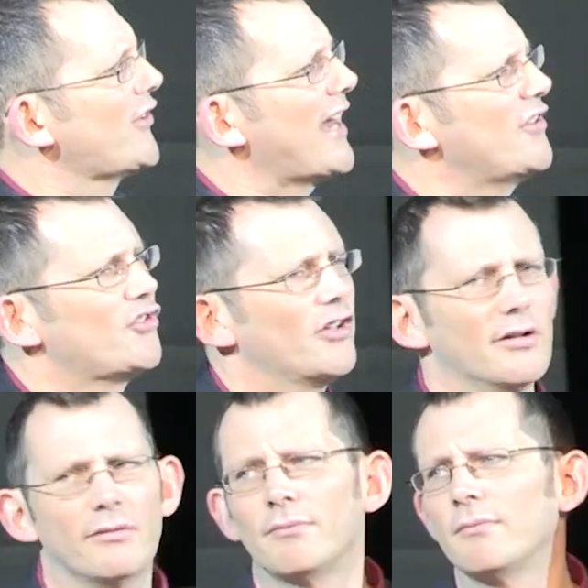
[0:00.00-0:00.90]

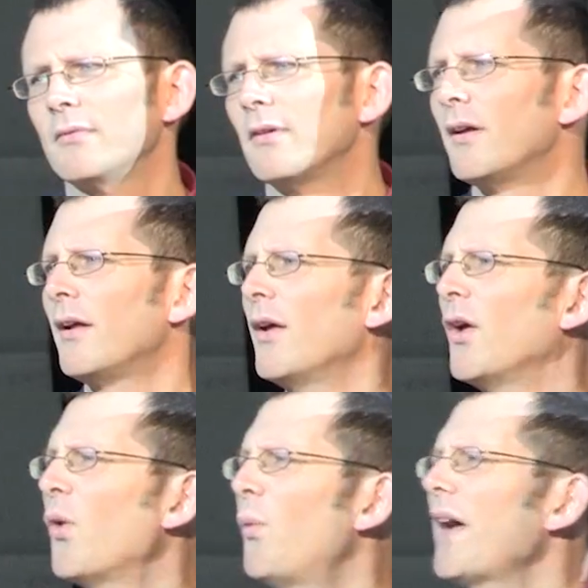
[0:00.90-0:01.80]
attention?
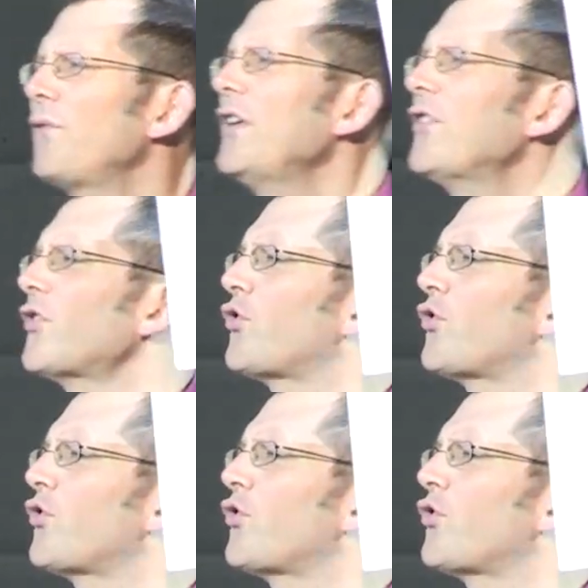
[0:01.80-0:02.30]
We have these